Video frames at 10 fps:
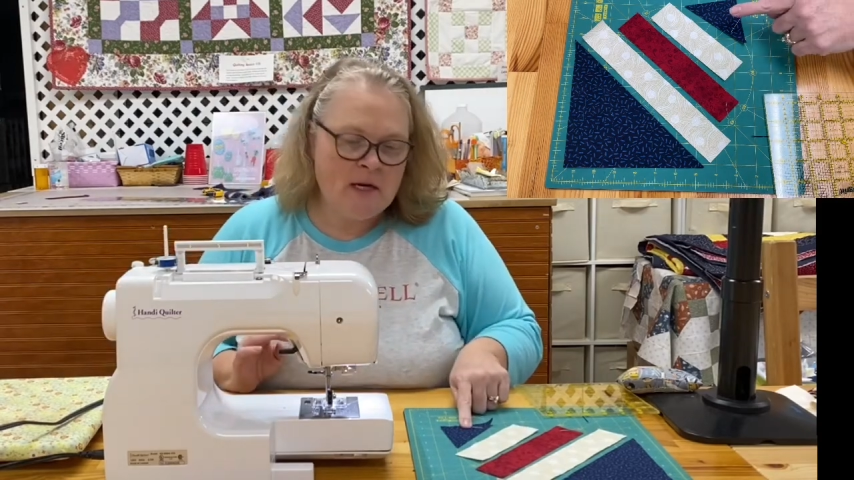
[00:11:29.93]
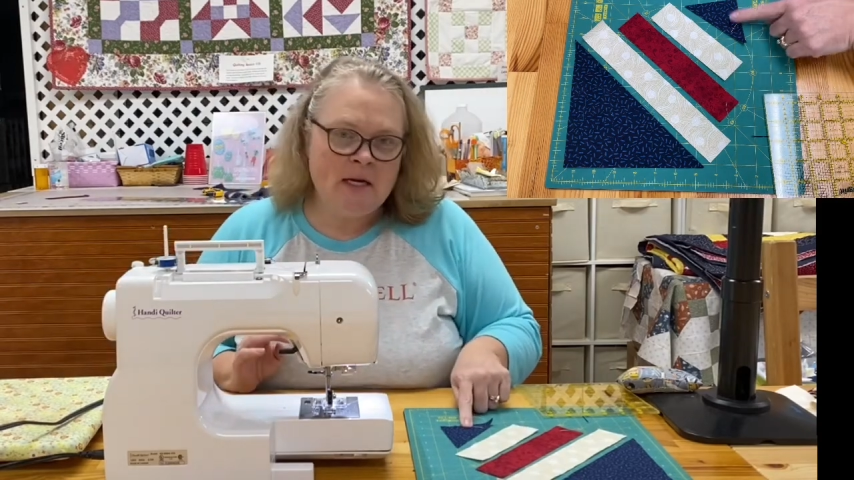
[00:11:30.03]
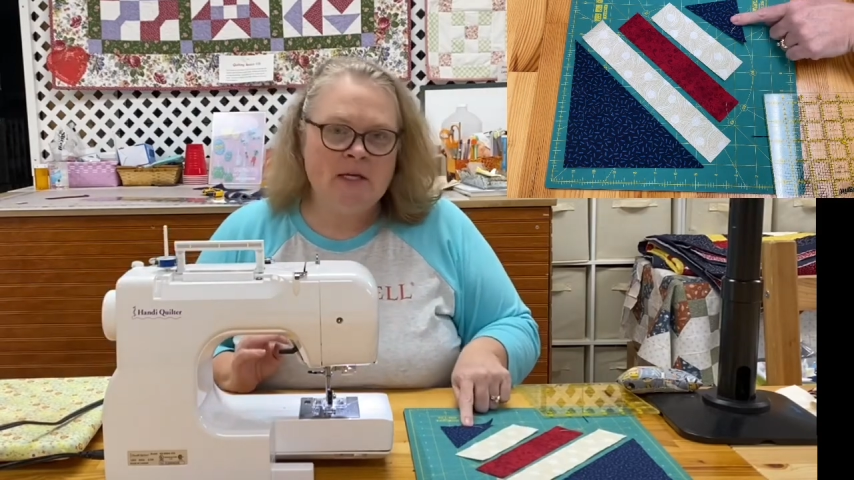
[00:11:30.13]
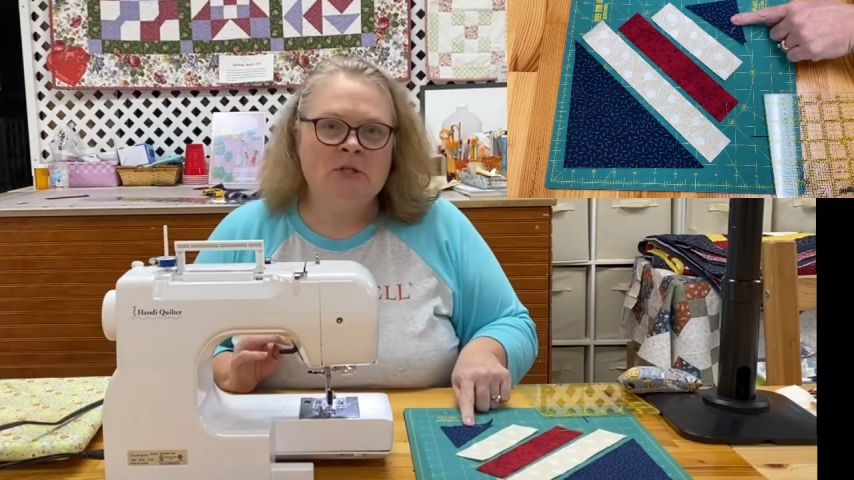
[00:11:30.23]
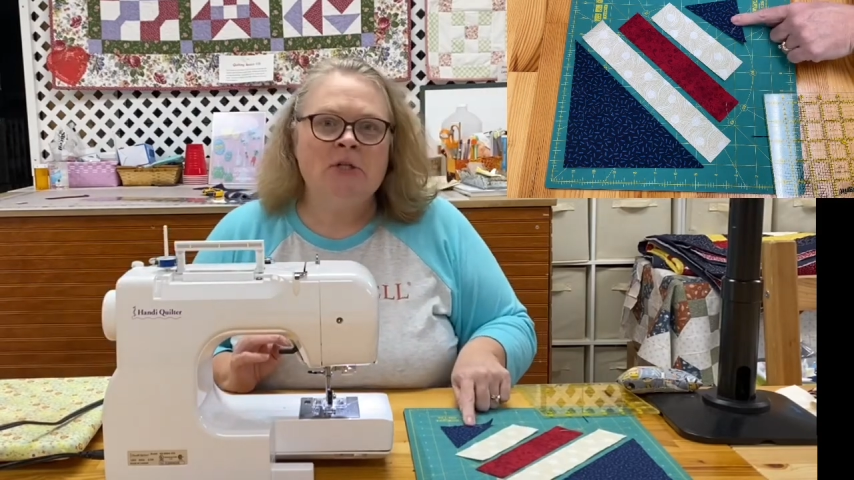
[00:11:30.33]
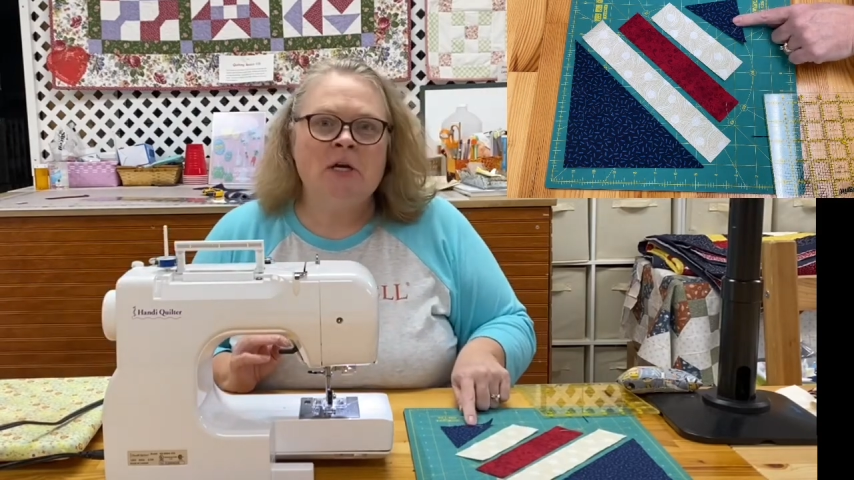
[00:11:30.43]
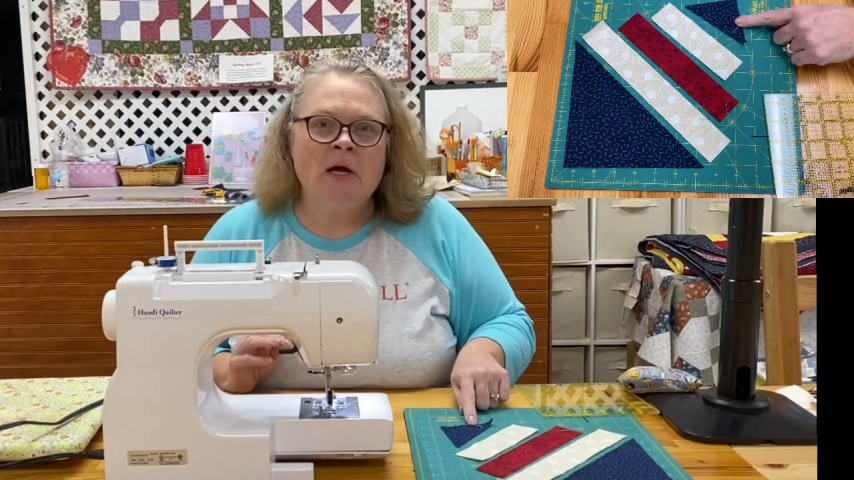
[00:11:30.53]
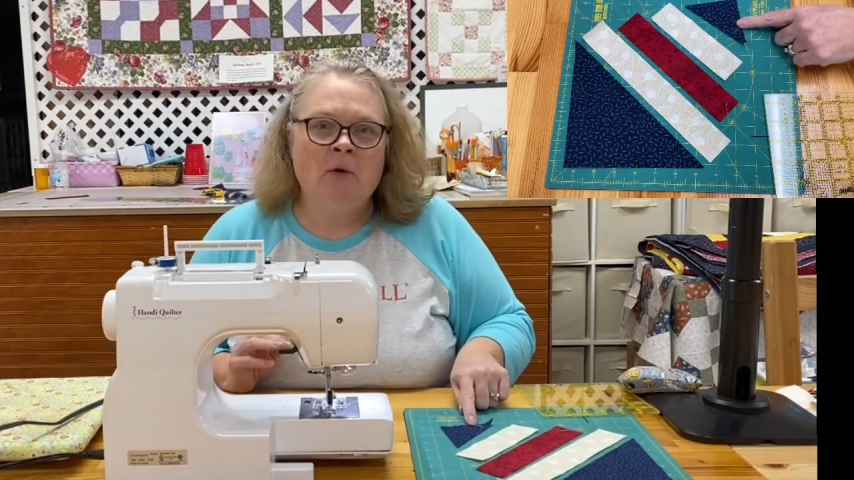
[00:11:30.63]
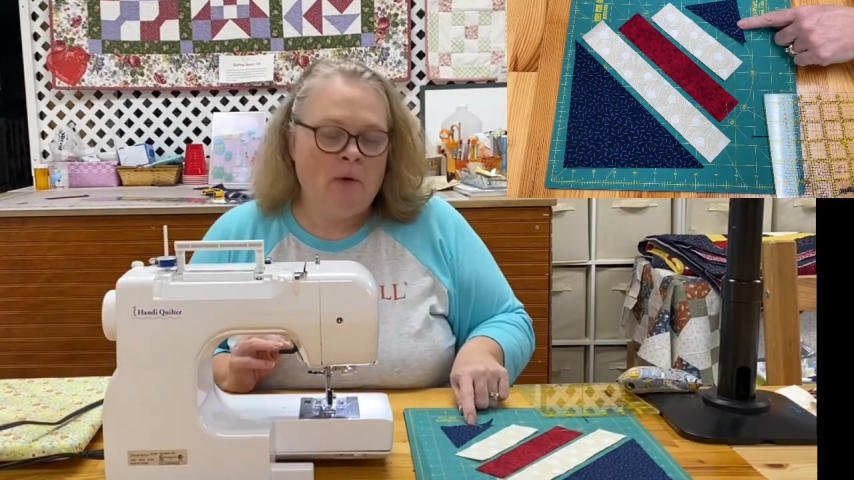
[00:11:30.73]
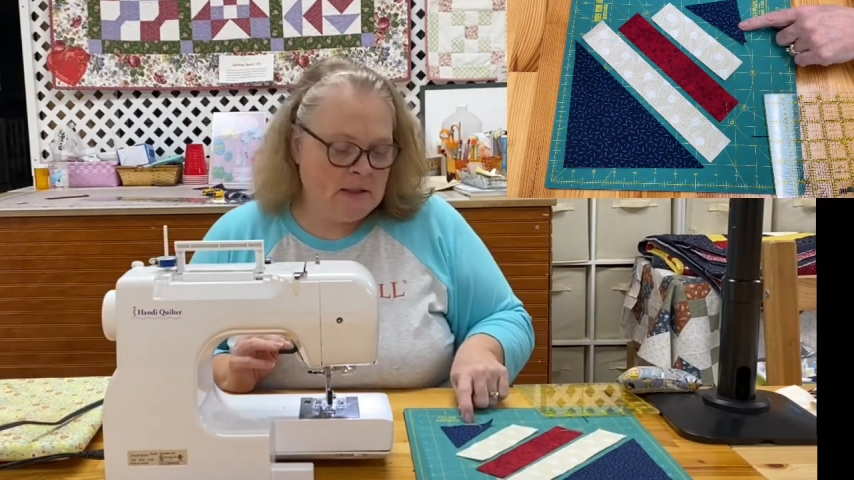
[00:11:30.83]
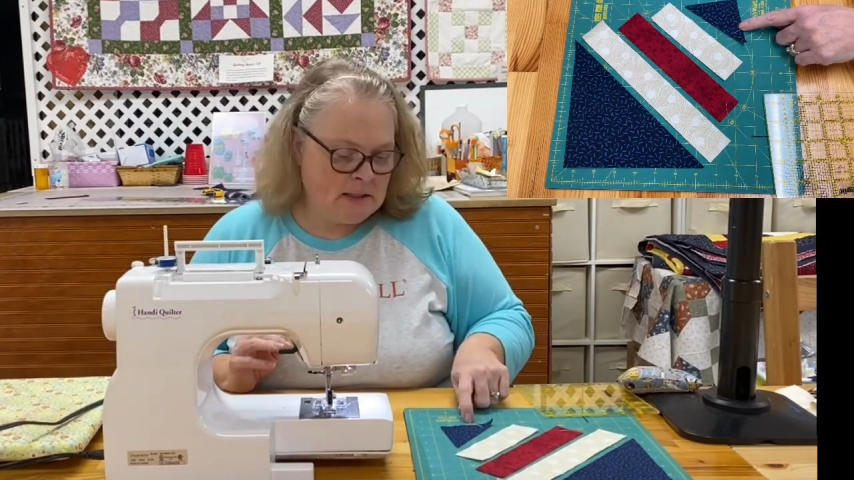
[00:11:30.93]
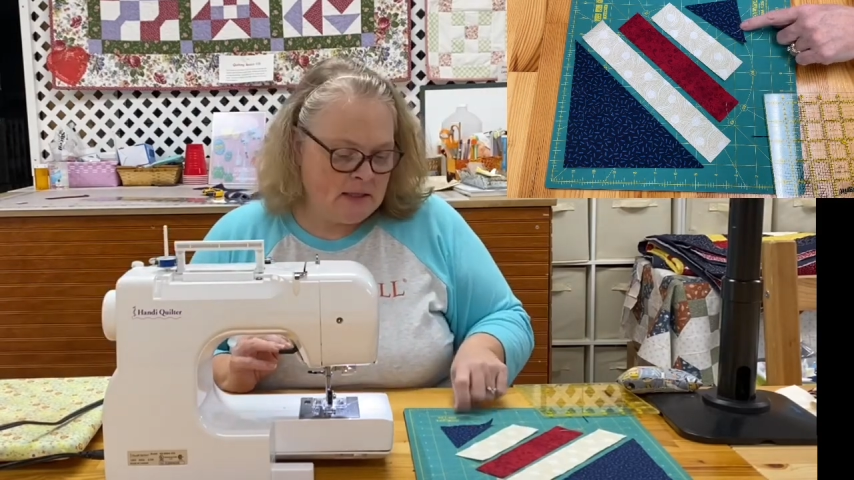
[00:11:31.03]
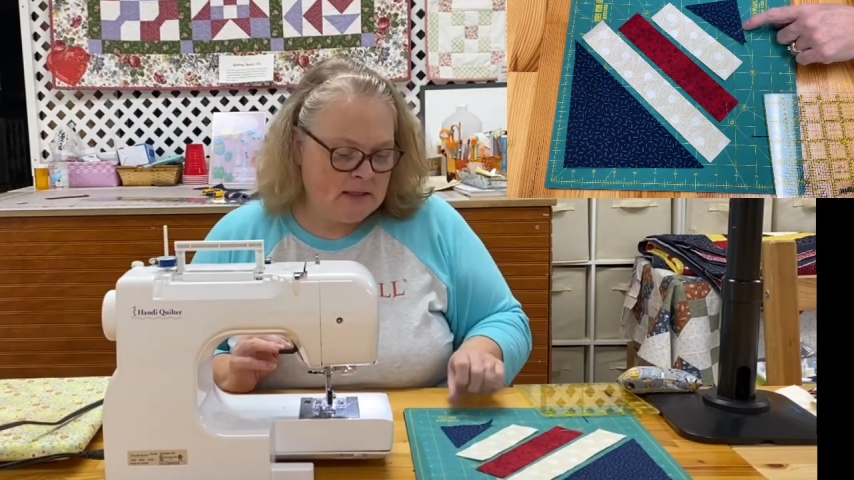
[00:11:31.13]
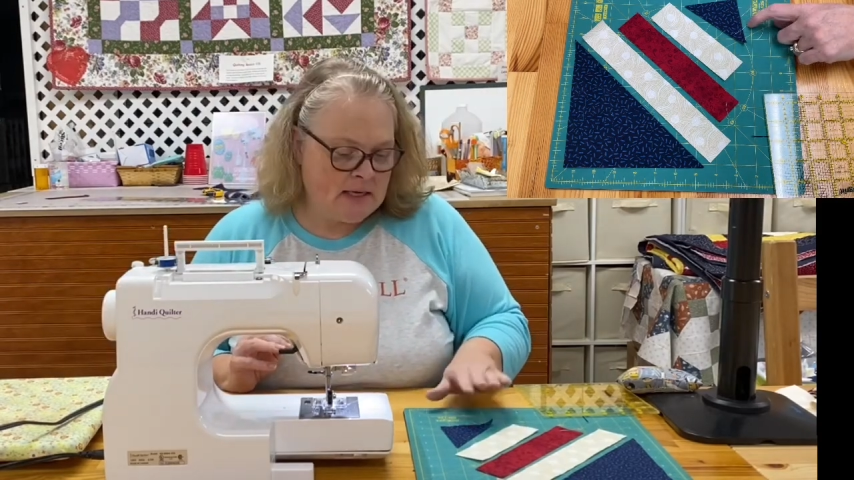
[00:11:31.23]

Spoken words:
and my 3-inch cut